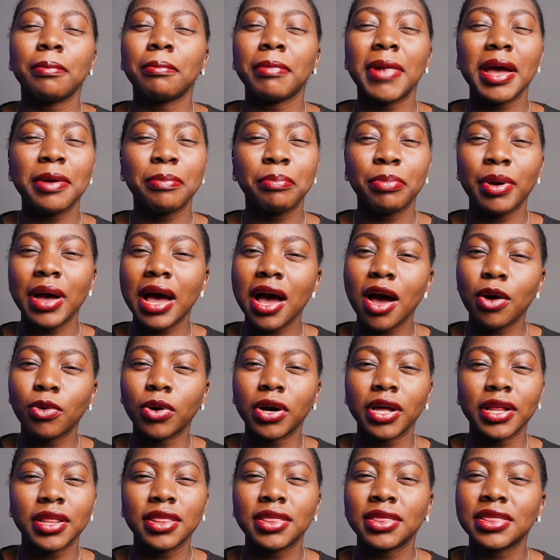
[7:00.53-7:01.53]
My
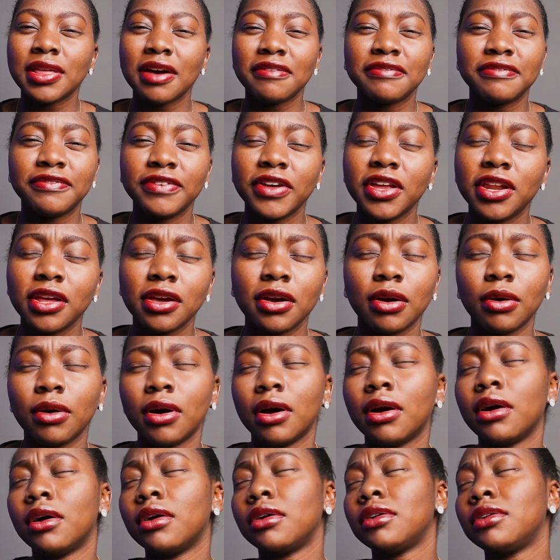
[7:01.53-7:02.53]
Power, that video.
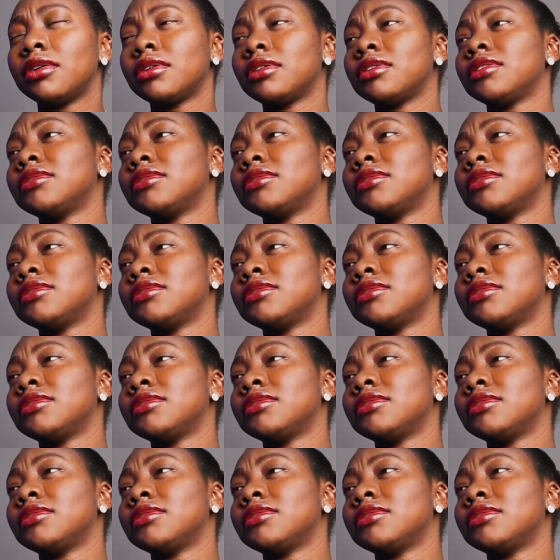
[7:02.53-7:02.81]
Oh.